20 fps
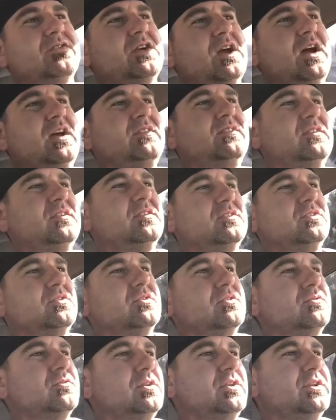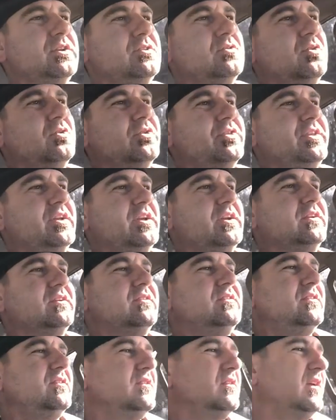guys that are doing really cool
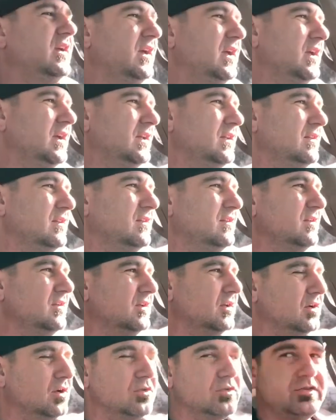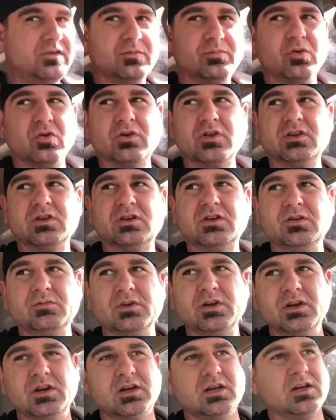things and, you know, supporting the
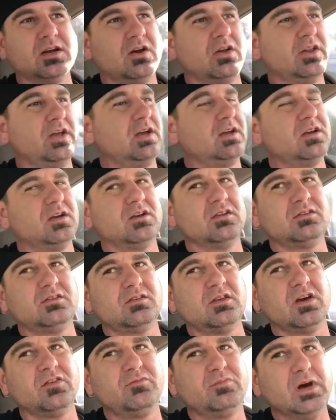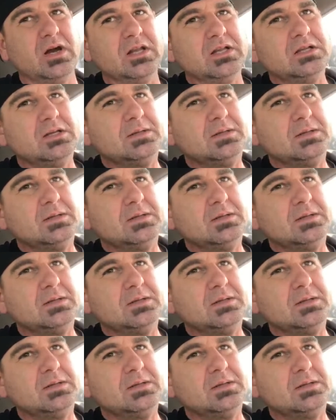community and all that kind of stuff. But